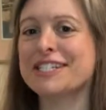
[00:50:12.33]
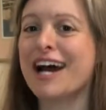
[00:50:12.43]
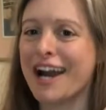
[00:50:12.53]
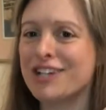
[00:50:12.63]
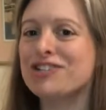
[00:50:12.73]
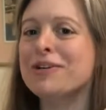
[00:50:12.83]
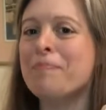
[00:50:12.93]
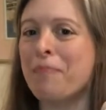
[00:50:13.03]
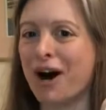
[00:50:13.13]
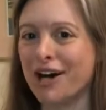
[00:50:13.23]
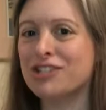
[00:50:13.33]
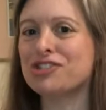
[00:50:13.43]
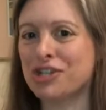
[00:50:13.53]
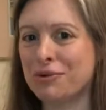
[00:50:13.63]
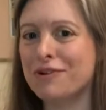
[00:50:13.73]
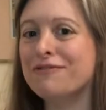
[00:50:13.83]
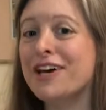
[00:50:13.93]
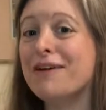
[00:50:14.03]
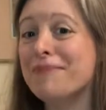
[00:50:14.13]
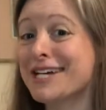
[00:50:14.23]
I actually bought two of
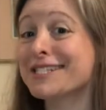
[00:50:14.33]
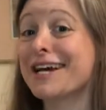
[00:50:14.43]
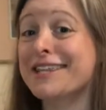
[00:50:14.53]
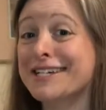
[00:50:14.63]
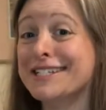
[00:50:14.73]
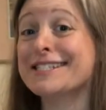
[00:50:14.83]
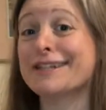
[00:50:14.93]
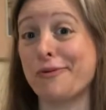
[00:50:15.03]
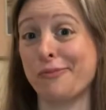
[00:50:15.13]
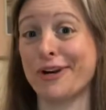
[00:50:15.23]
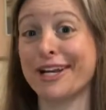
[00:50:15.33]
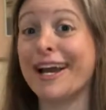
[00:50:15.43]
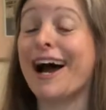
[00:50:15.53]
it because I think it's so pretty.